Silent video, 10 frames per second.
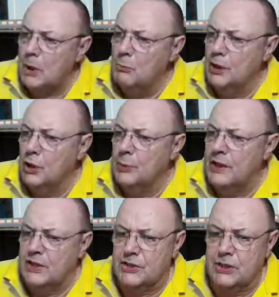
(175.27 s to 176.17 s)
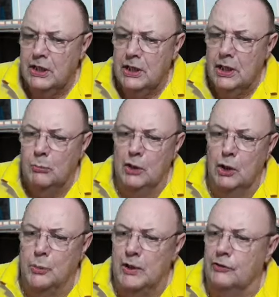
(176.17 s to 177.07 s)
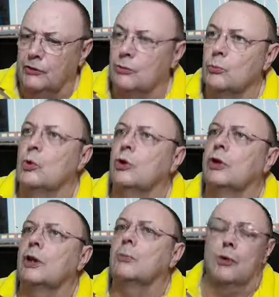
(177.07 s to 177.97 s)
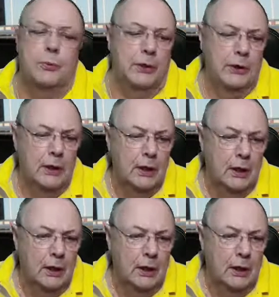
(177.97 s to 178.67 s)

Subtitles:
my OBS my OBS isn't working properly.